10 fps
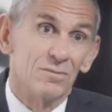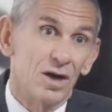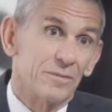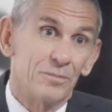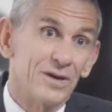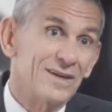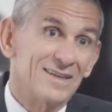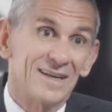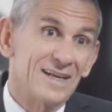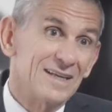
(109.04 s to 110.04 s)
might be
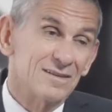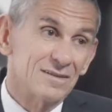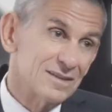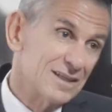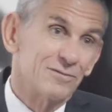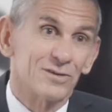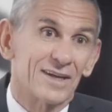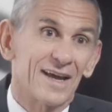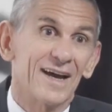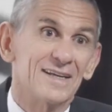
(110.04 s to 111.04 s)
in any given
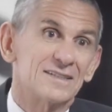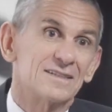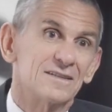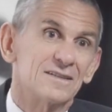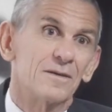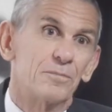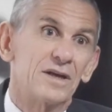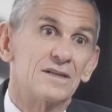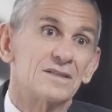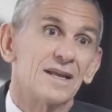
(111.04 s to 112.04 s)
case
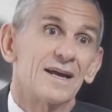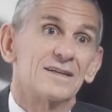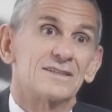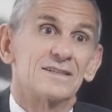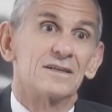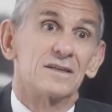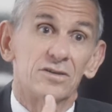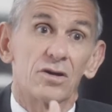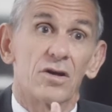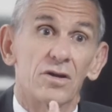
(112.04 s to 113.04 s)
depends largely
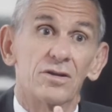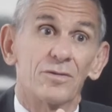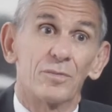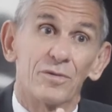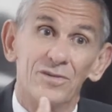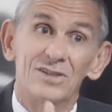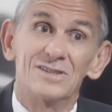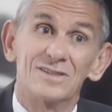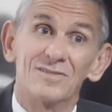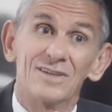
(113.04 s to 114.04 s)
not only on the
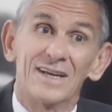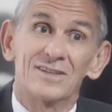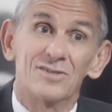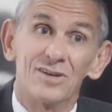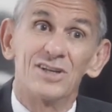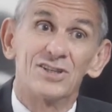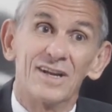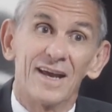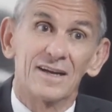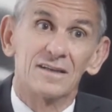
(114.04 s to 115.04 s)
provisions of the
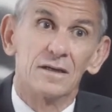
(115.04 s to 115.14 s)
Extradition Act,